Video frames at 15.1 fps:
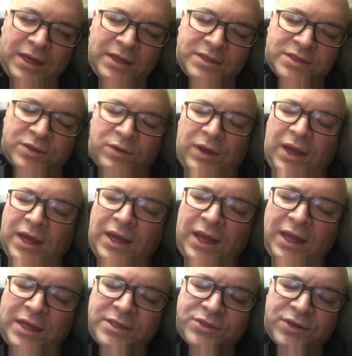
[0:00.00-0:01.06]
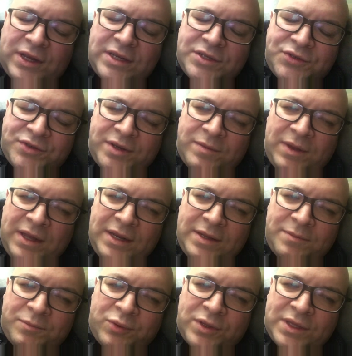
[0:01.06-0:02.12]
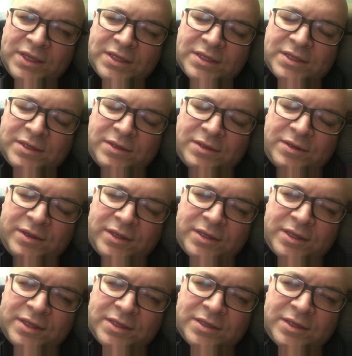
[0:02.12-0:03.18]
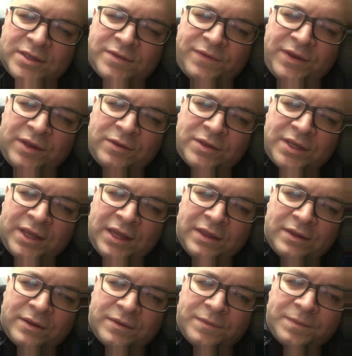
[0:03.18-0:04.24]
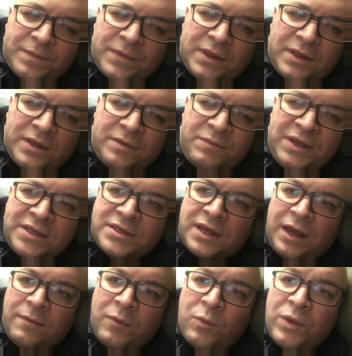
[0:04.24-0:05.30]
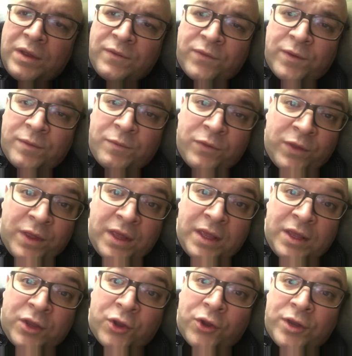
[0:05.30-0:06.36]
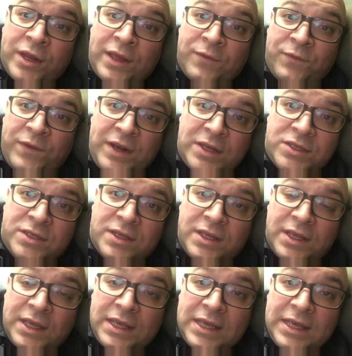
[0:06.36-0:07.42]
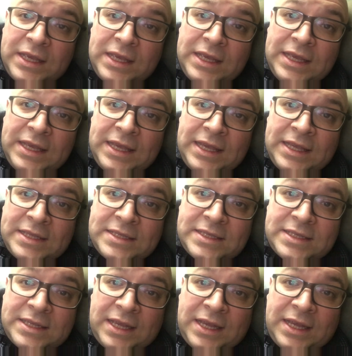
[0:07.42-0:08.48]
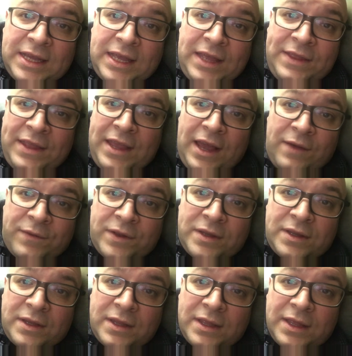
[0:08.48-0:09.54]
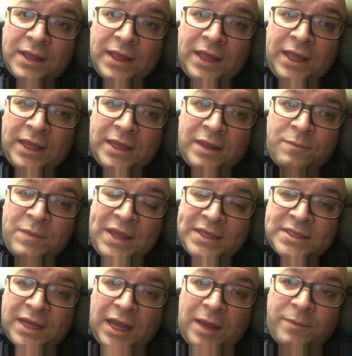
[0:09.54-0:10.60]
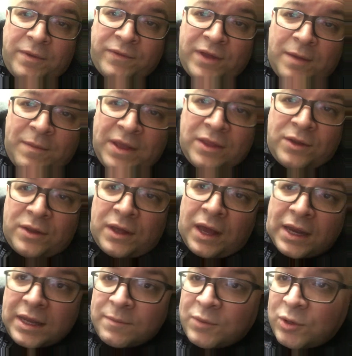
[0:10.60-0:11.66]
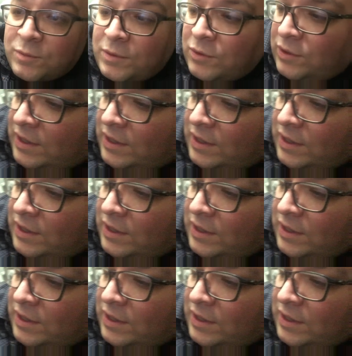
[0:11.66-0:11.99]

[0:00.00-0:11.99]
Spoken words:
So I'm gonna try to streamline it and put this video together. In the meantime, I'm waiting for the curry to get finished. It's in the oven. And in the meantime, I've got my little honey boo boo